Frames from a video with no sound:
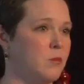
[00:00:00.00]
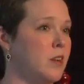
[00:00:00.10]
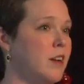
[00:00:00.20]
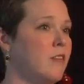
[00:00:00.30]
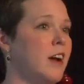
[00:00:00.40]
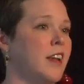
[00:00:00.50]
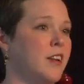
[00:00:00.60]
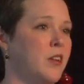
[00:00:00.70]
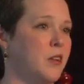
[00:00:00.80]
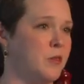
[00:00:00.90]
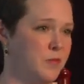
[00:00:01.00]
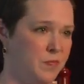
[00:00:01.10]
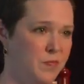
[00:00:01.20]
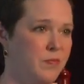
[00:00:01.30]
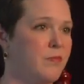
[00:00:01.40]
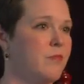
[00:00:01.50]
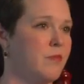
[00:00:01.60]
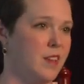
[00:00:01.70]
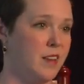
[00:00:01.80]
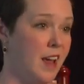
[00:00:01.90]
and whatever I can do
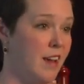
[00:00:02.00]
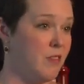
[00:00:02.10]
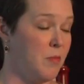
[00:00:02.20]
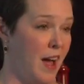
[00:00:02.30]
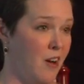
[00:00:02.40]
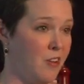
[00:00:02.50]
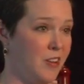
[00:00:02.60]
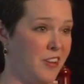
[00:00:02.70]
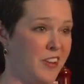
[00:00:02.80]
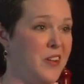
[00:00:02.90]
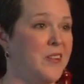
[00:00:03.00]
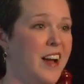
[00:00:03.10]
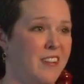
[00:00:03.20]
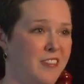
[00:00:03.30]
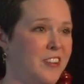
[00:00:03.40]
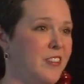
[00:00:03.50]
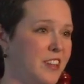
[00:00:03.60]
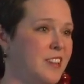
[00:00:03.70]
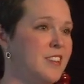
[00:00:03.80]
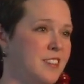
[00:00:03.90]
and I have the power to do it, I will do
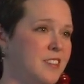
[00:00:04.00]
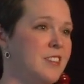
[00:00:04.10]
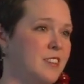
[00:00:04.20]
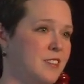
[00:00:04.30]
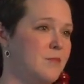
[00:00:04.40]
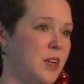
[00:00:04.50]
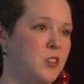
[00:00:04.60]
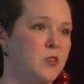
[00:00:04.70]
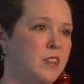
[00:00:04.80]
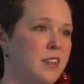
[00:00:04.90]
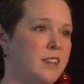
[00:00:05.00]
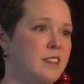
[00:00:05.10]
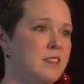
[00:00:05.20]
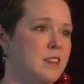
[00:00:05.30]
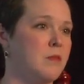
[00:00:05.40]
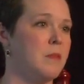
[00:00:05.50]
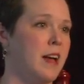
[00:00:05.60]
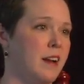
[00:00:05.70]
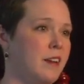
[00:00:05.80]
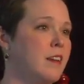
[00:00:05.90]
it to make sure that it doesn't come
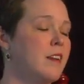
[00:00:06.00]
back.